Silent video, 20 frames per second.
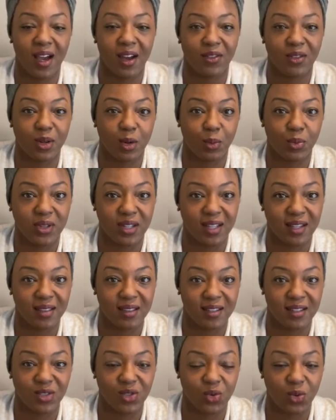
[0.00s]
have completed
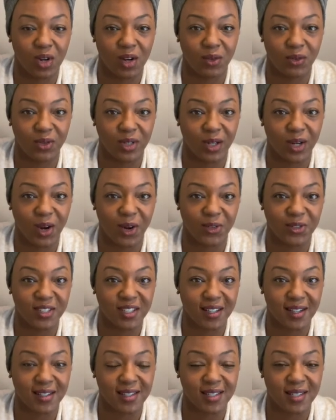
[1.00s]
this 12-week
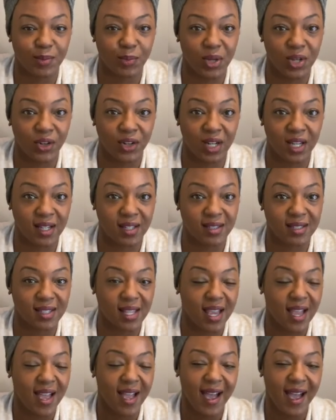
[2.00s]
coaching experience.